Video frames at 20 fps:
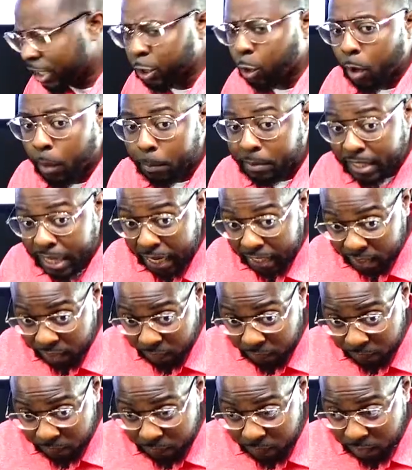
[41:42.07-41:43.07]
your objective?
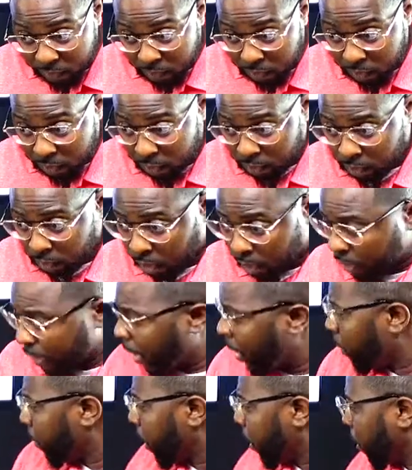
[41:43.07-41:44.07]
Oh, that
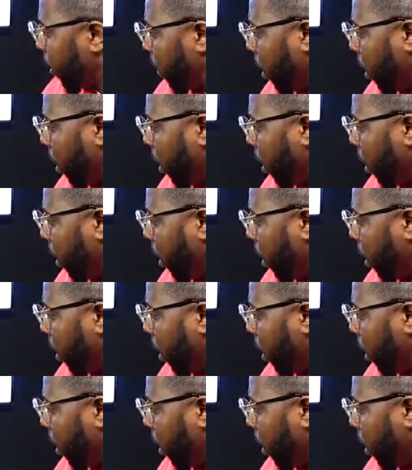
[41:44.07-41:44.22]
don't make no